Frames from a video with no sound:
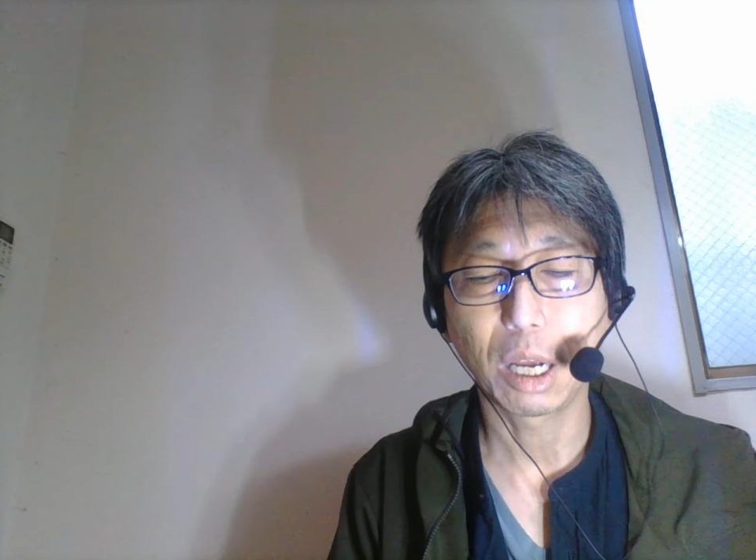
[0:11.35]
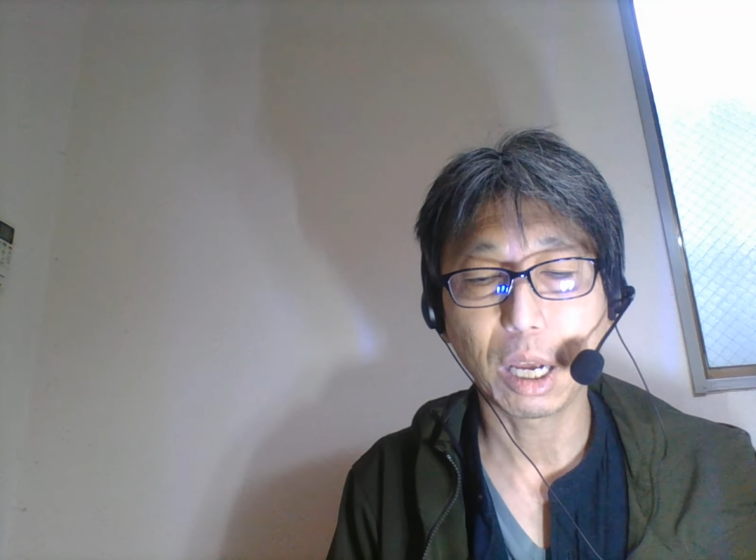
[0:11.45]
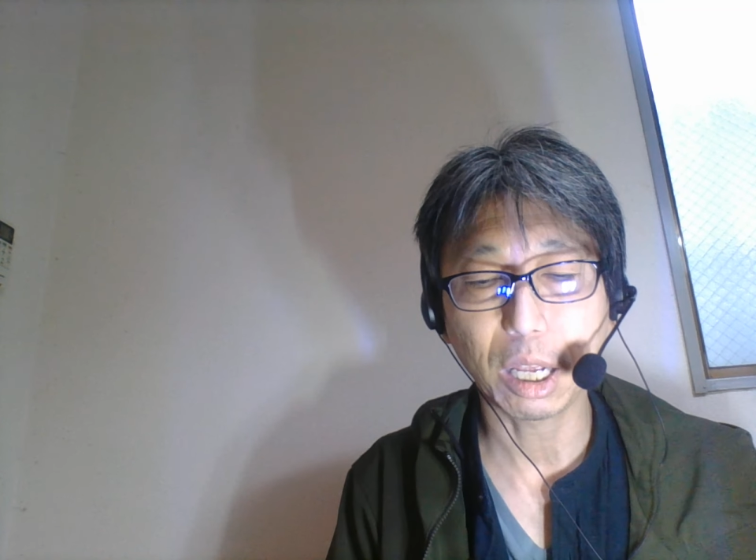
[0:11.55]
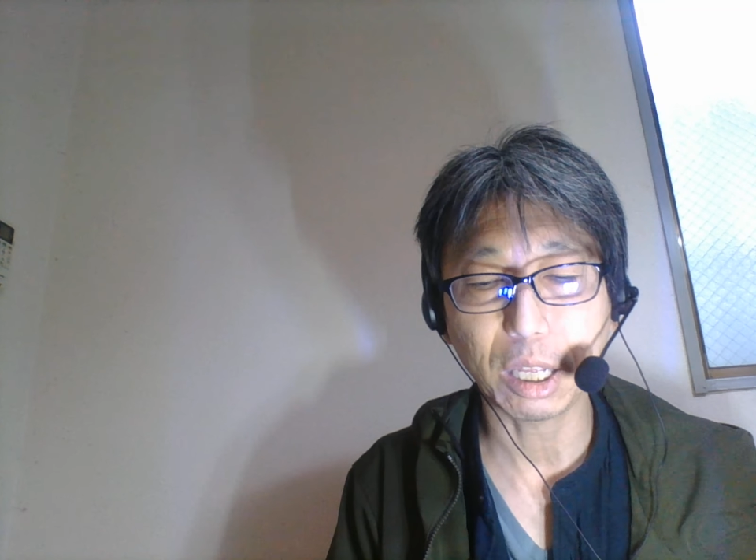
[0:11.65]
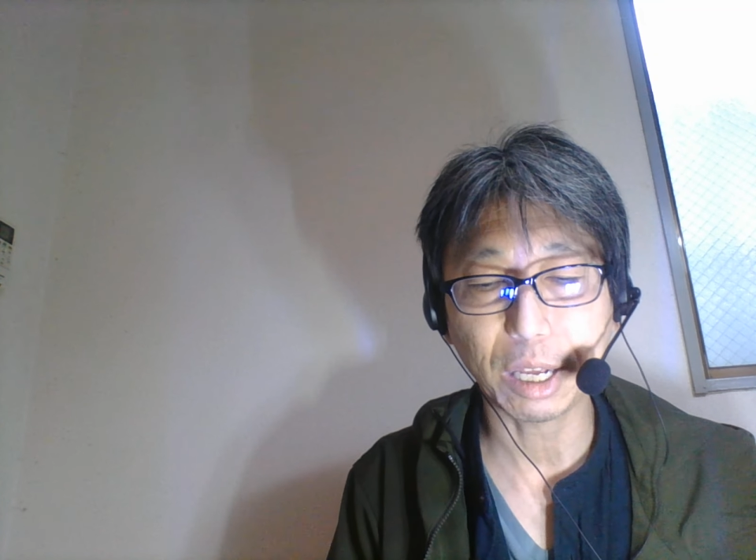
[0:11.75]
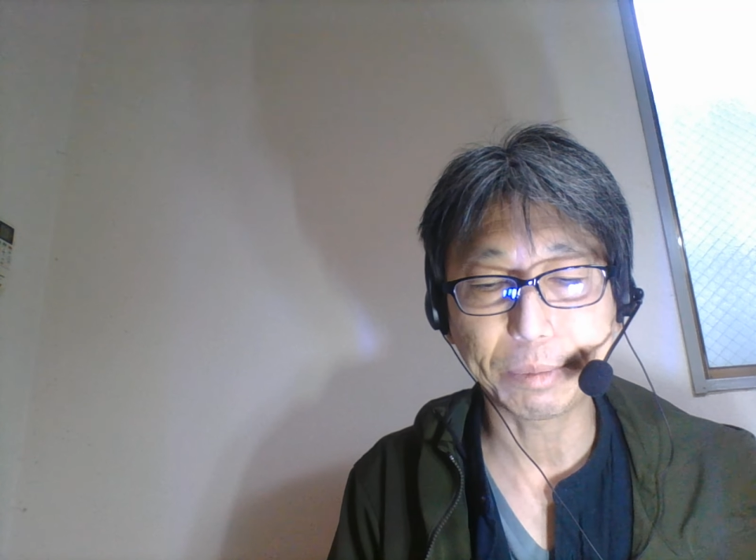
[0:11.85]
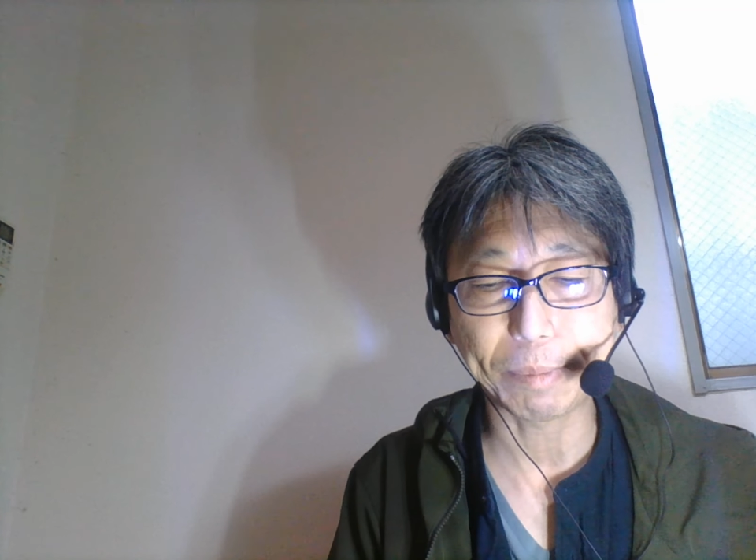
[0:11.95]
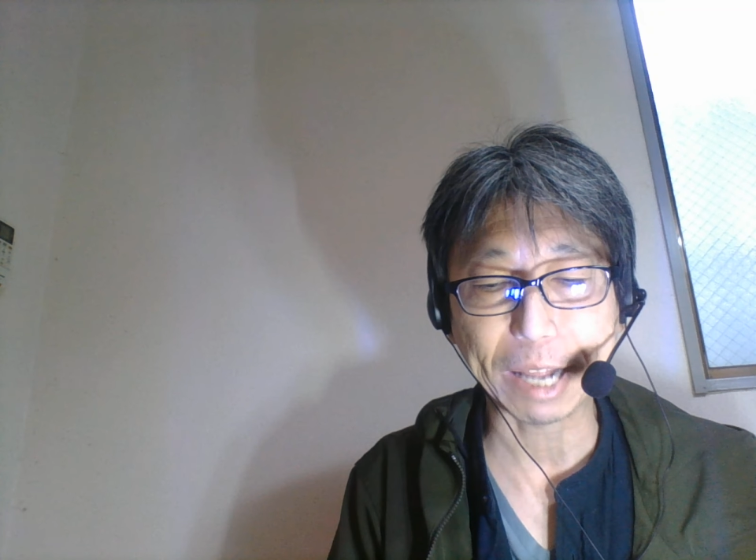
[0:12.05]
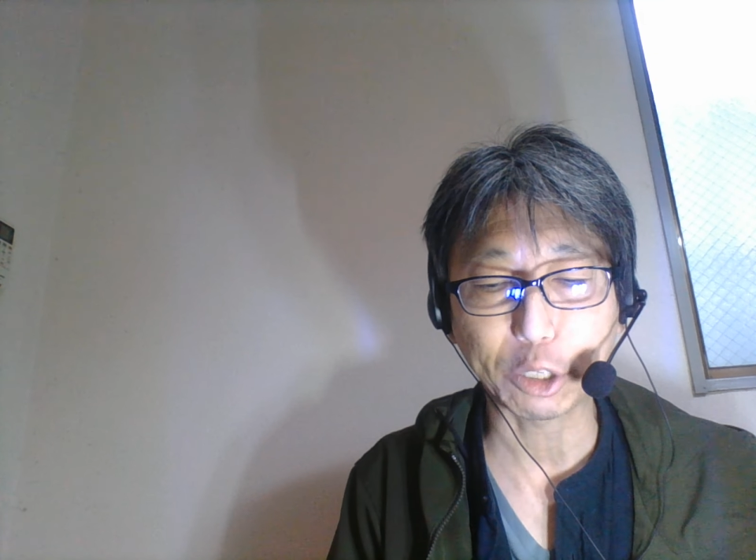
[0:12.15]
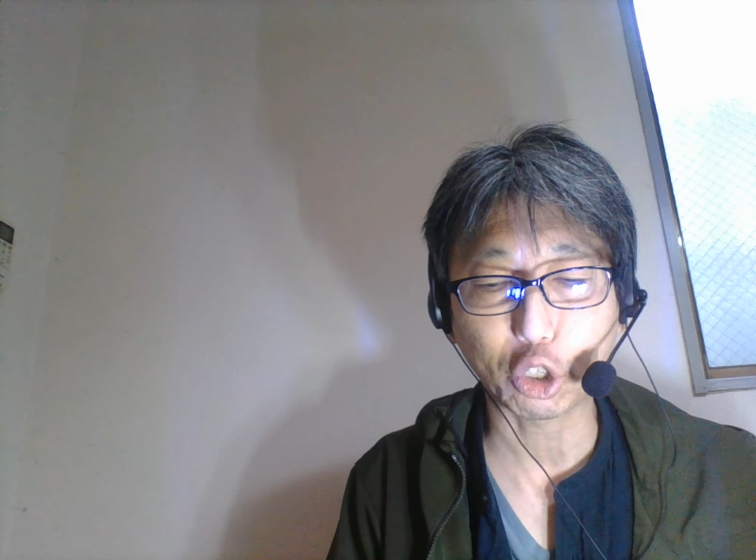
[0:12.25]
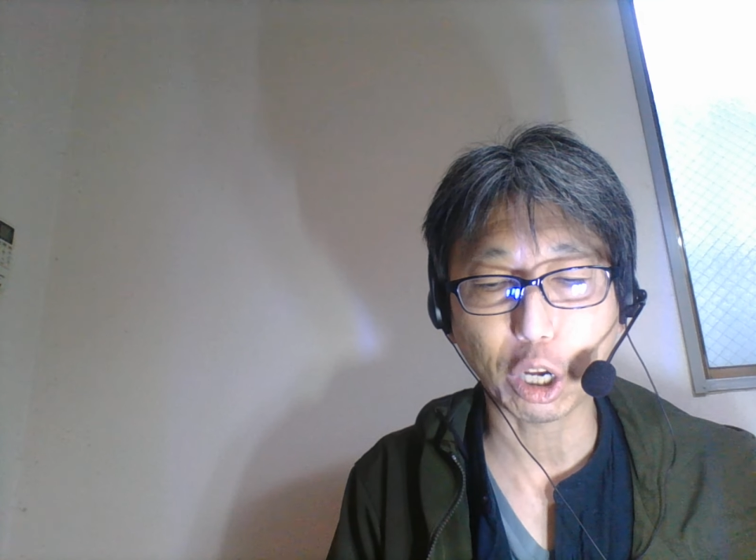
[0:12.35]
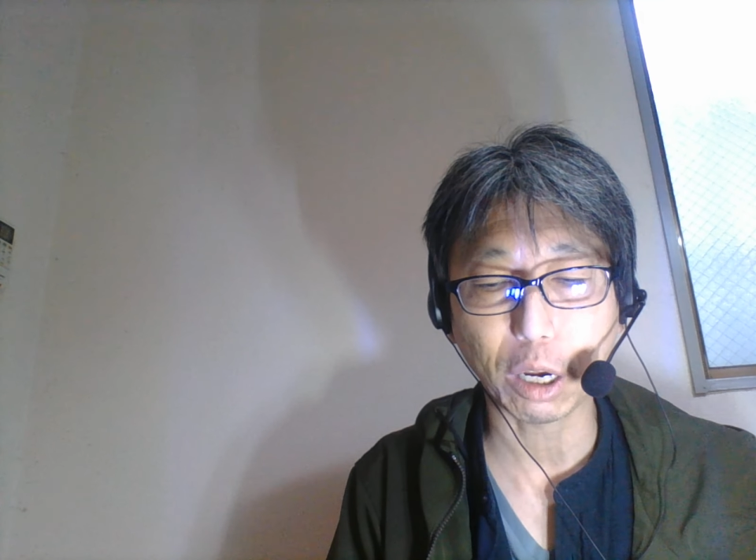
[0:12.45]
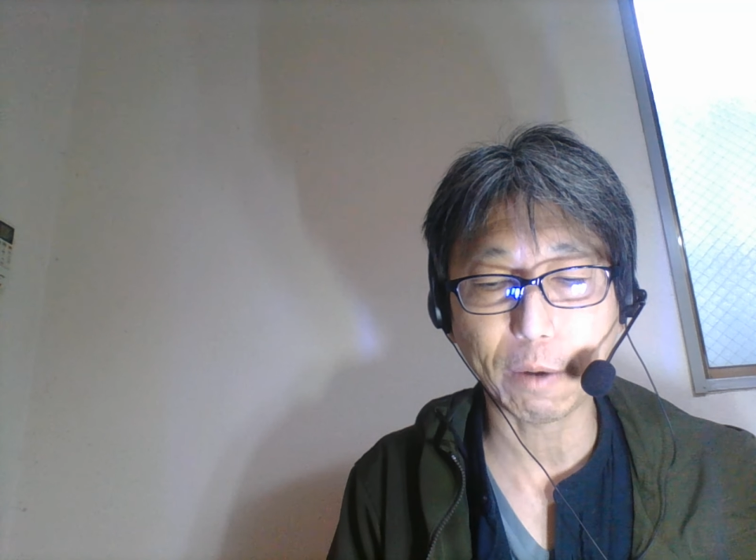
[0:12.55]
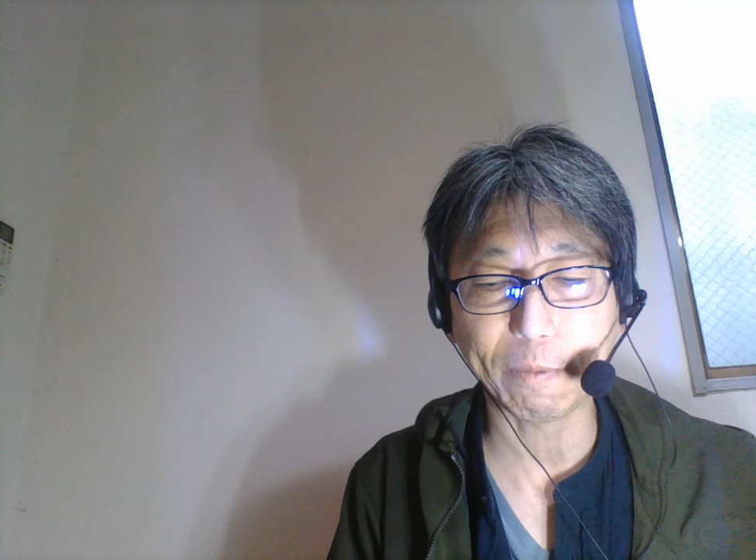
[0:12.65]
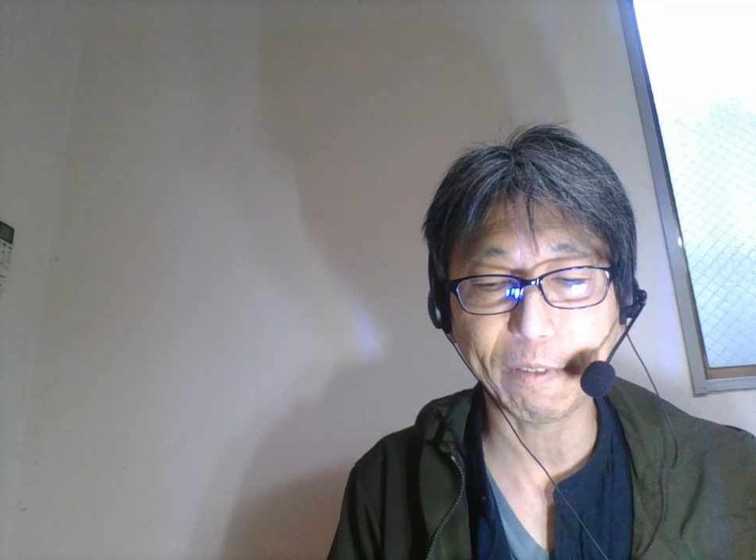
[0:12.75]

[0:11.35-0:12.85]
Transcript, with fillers: In this bastion of